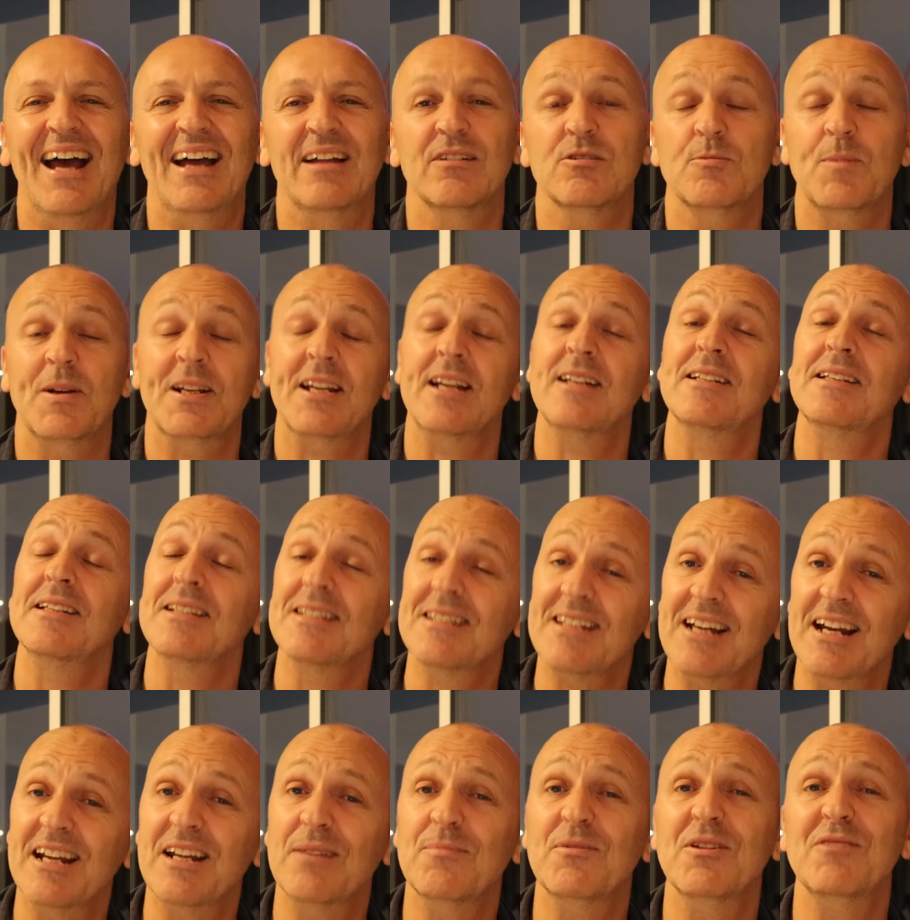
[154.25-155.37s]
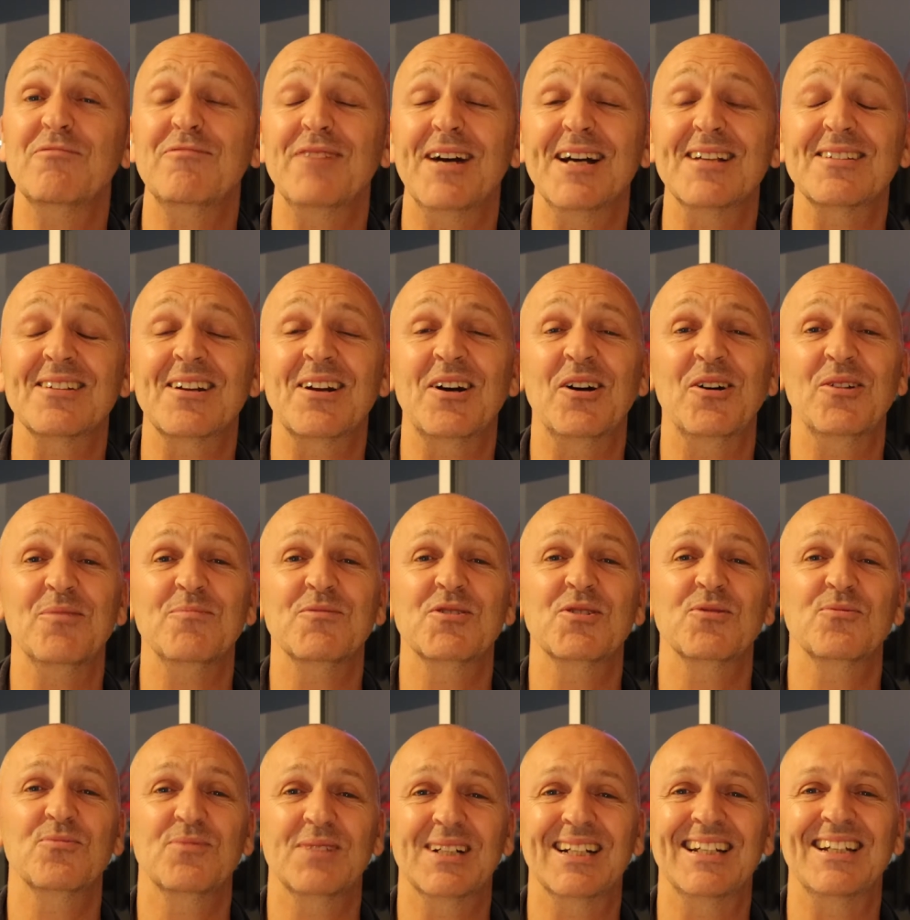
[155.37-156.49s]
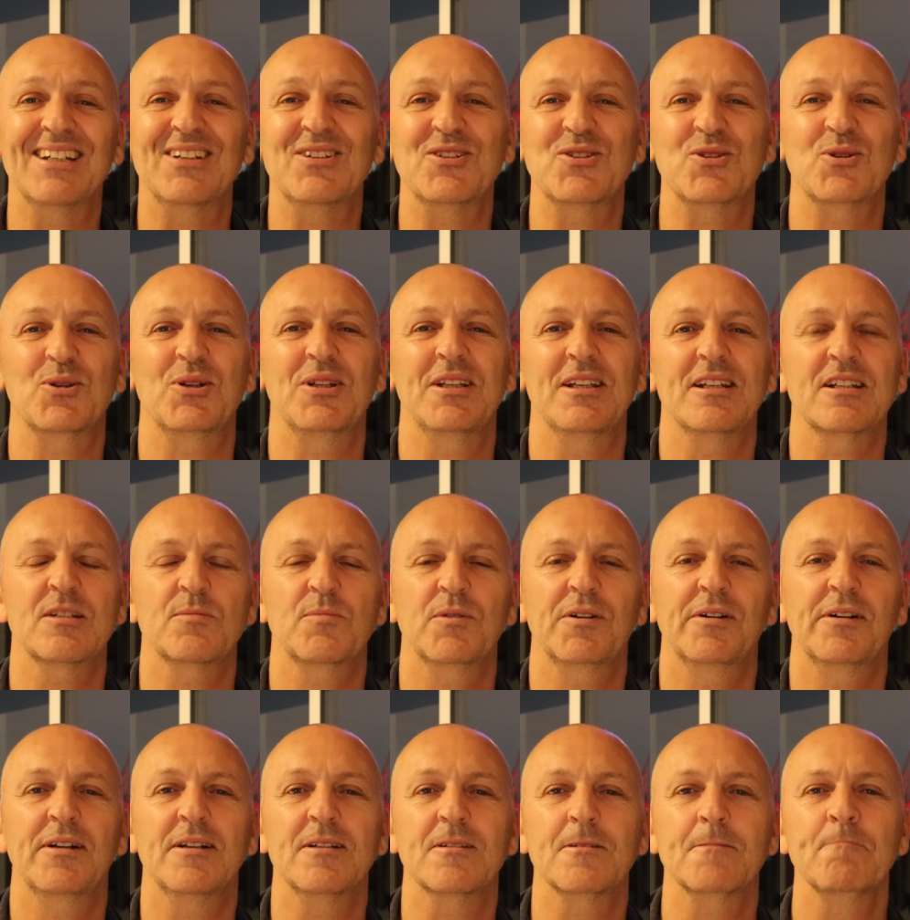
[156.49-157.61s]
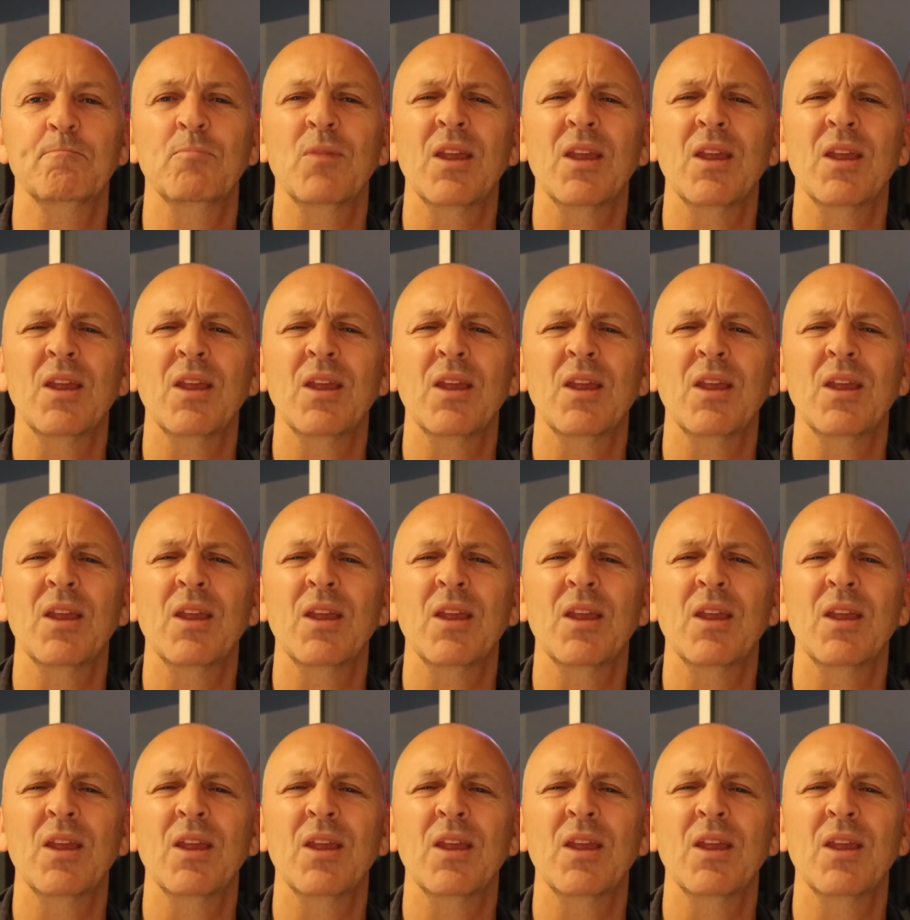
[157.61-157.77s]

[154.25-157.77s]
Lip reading: spectators in the stadium and the fans at home to really enjoy the experience.